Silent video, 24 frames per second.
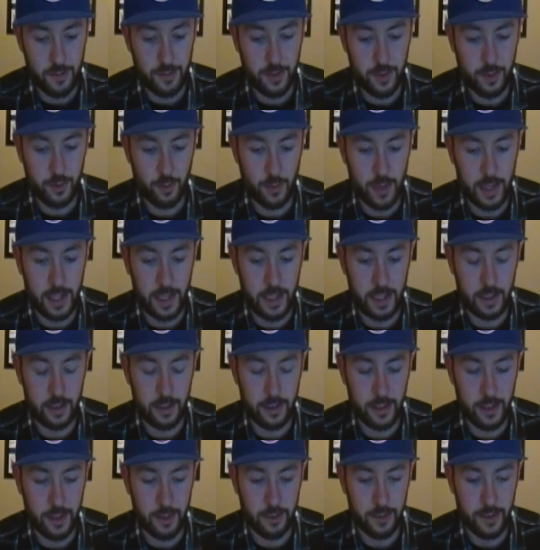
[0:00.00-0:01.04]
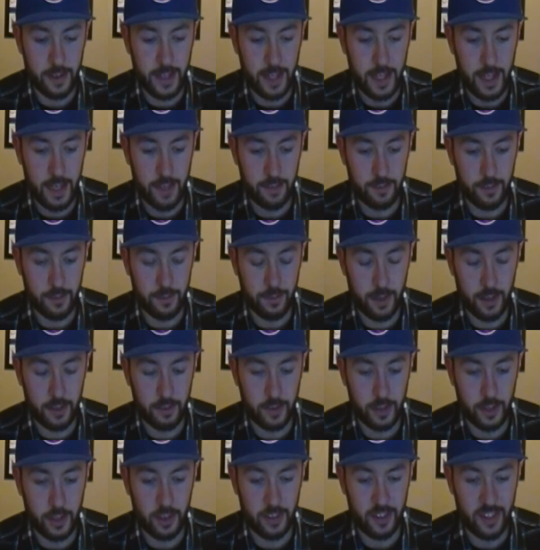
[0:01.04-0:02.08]
of just waiting a year and a half to
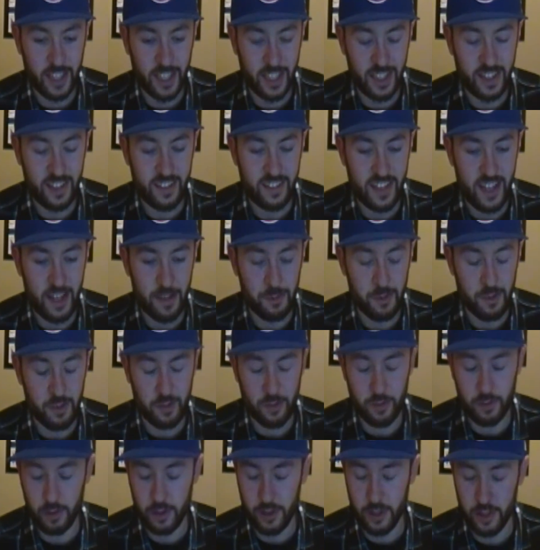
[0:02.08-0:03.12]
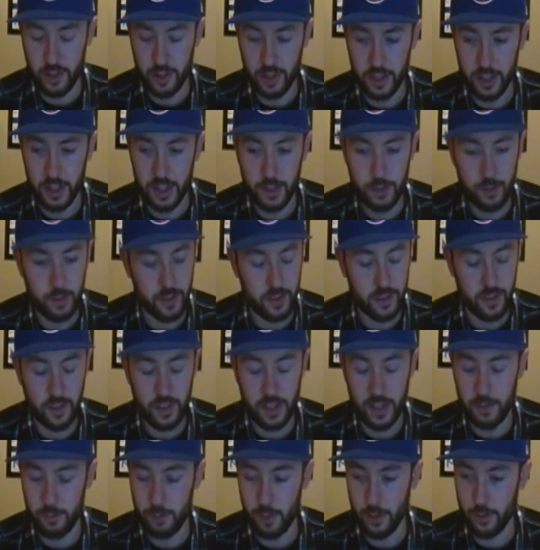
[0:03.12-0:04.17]
finally go, yeah, this game doesn't look good. Let's
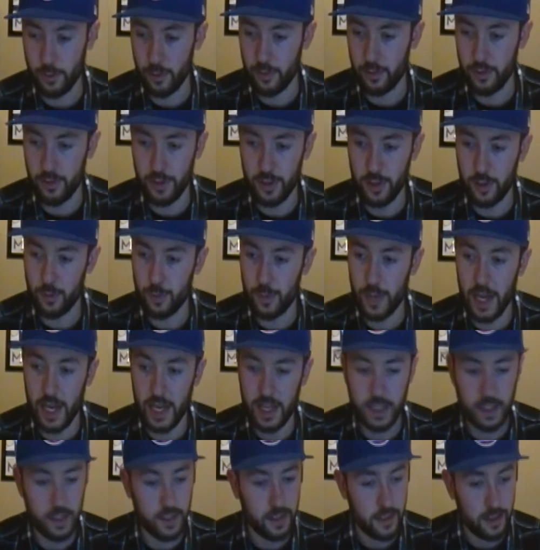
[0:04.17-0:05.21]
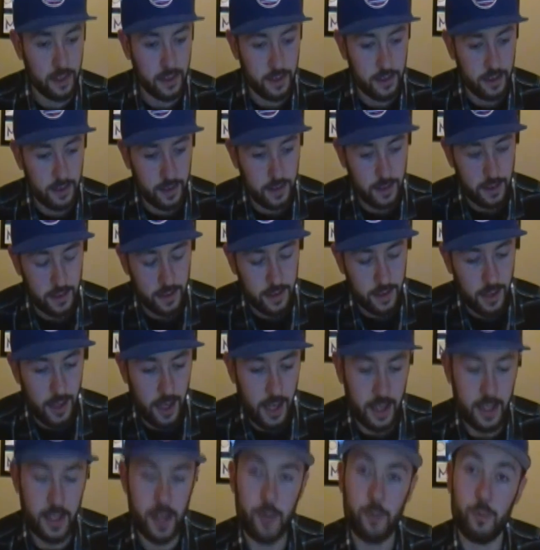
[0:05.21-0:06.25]
get Retro Studios back.
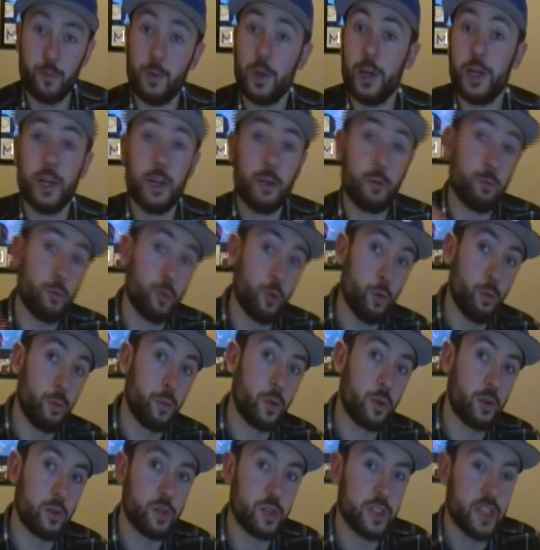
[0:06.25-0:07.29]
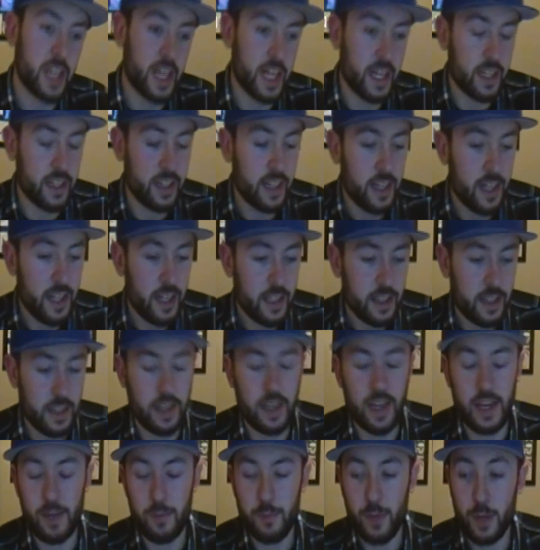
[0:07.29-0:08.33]
And then we hear rumors that
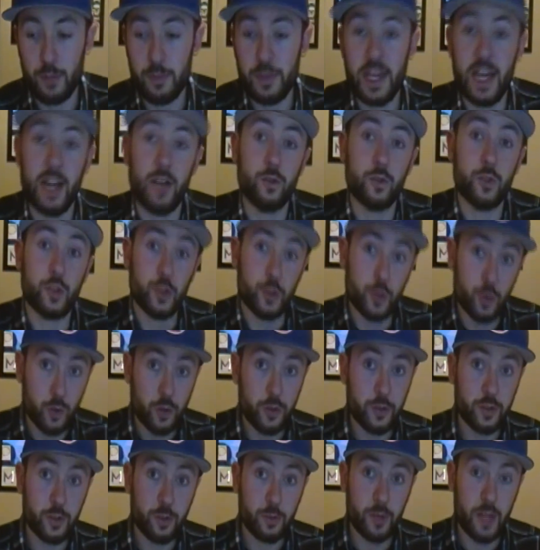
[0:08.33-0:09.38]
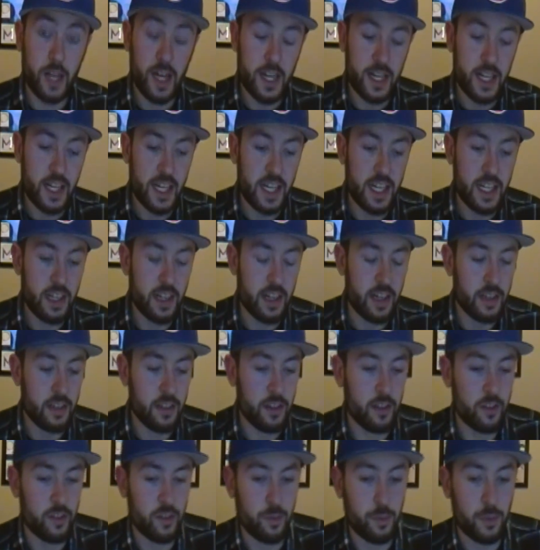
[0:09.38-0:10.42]
the game might be outsourced already,
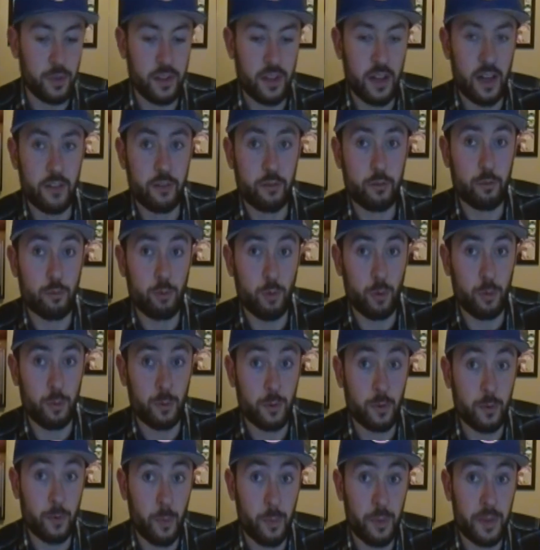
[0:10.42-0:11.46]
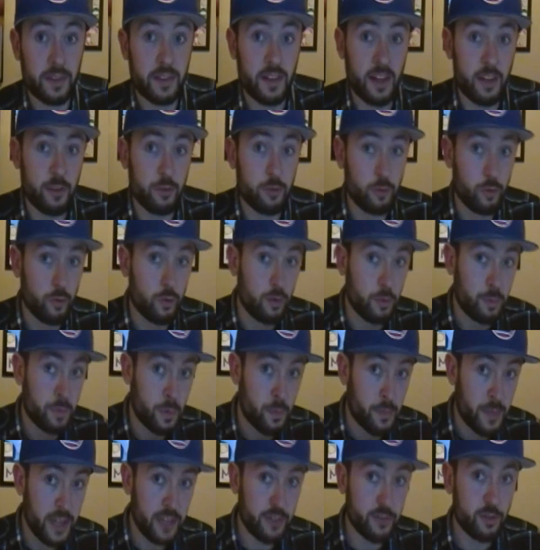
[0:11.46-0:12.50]
and there's a potential rumor of a potential
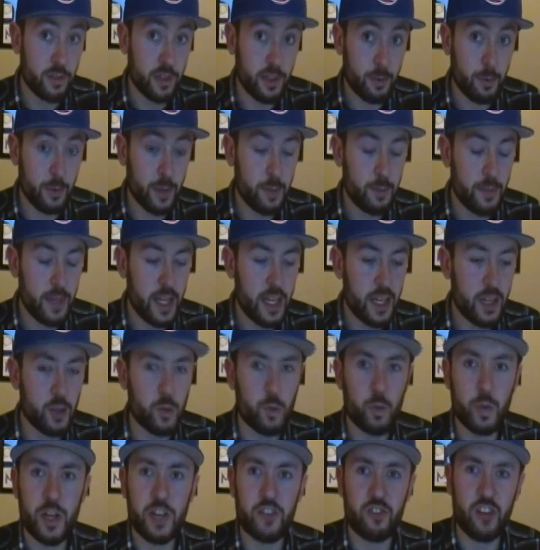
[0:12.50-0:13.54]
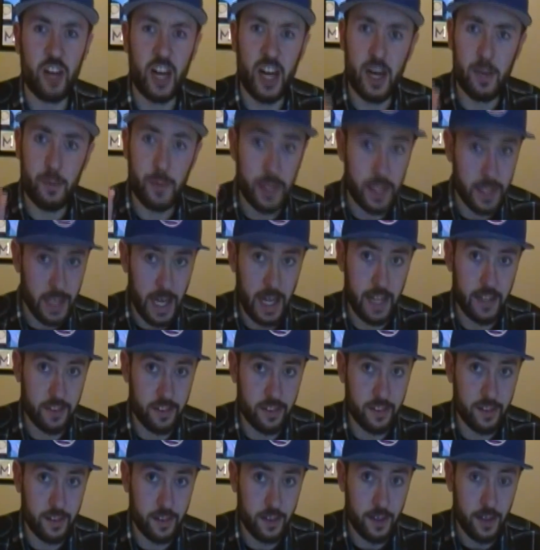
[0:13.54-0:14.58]
Super Metroid remake, which I'm
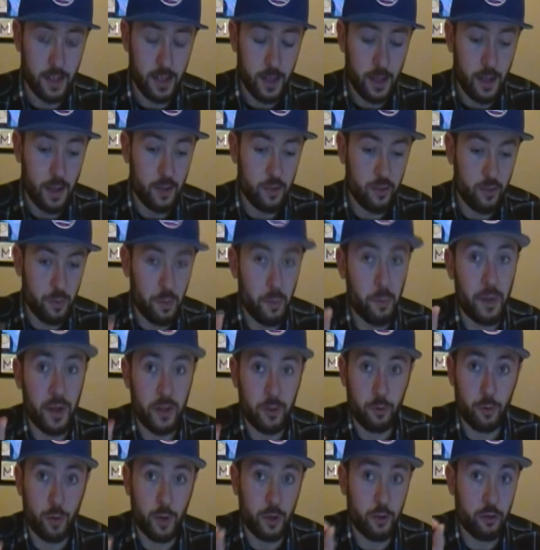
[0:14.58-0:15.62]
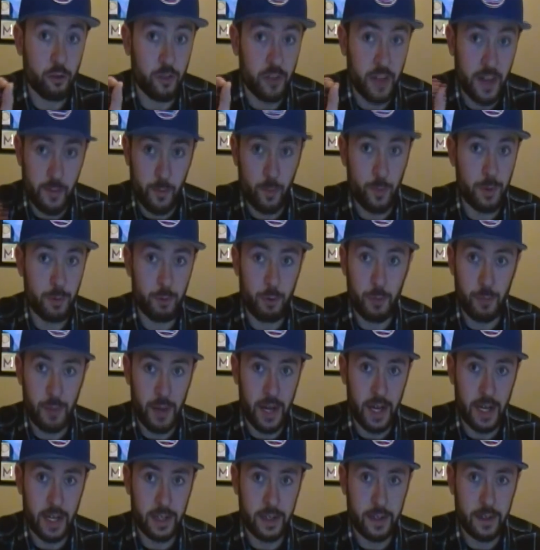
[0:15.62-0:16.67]
against. Super Metroid should never be
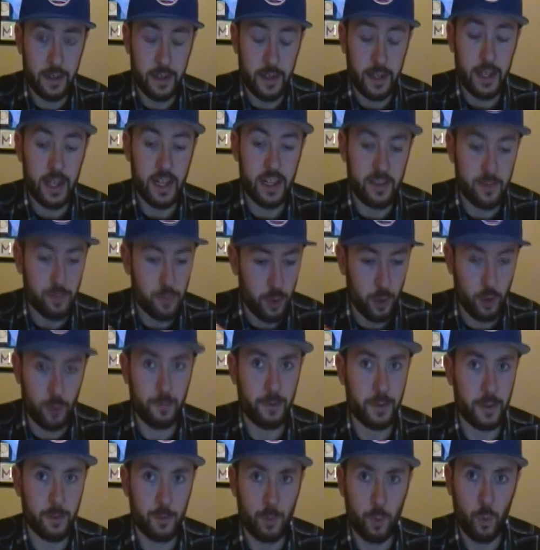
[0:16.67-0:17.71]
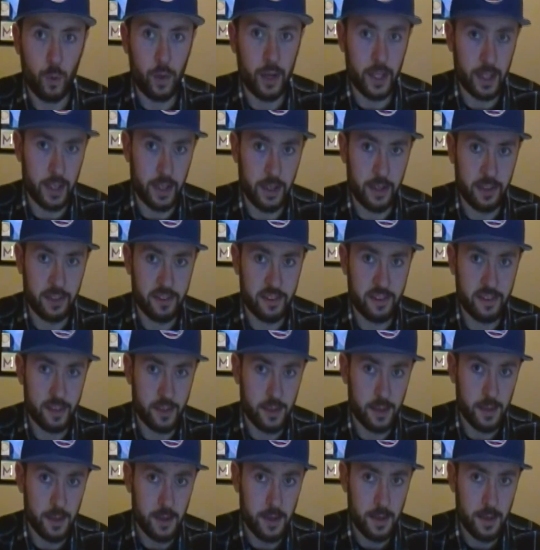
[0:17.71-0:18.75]
remade. It's perfect for what it is.